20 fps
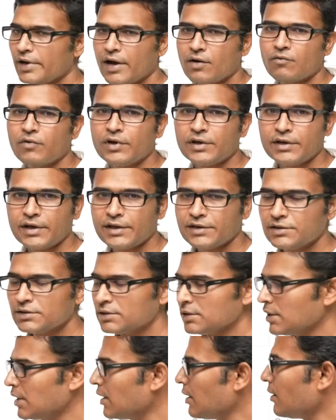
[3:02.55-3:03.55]
to have one
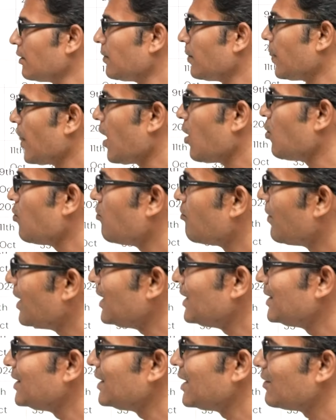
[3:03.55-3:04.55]
test. Now,
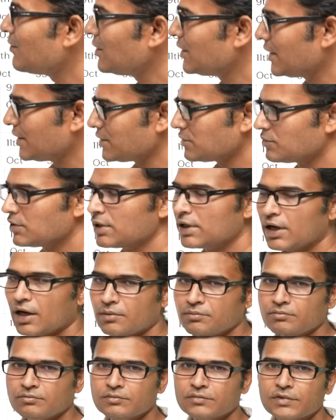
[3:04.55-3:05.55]
multi-level test will
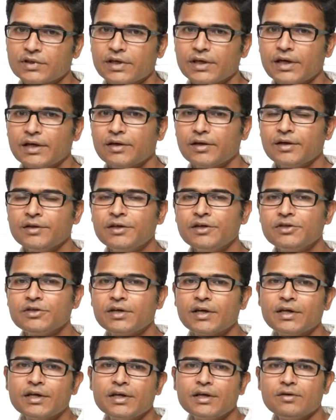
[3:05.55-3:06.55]
come.
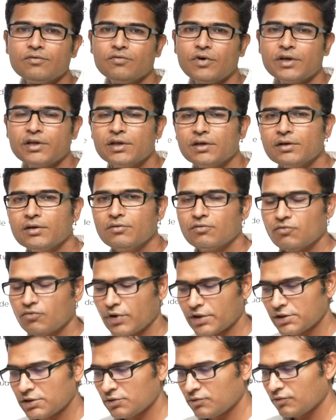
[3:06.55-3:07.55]
Initially, for the
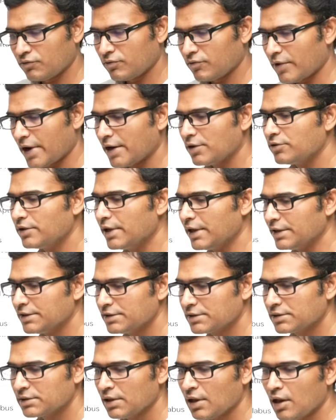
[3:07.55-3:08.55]
first five
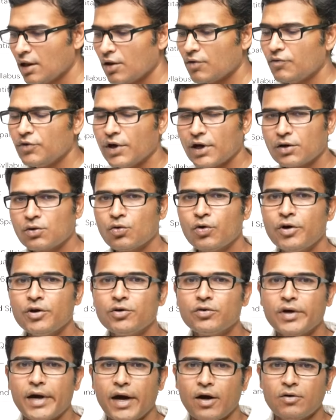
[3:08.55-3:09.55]
days, we are going
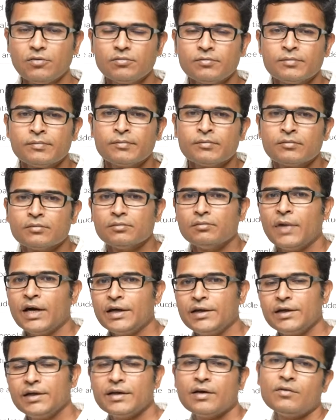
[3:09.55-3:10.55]
to have
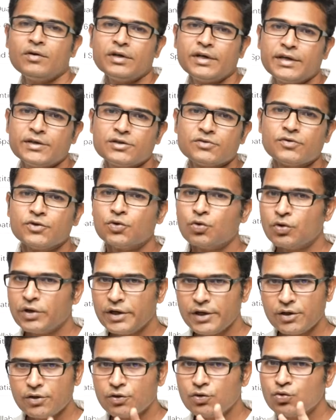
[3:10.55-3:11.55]
multi-level test with
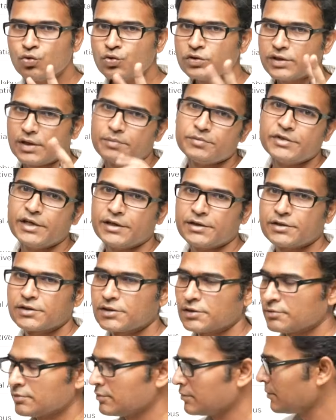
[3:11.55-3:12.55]
only two
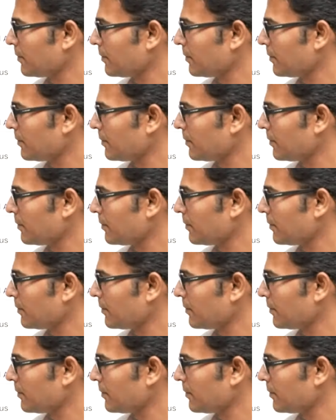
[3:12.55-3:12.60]
subjects.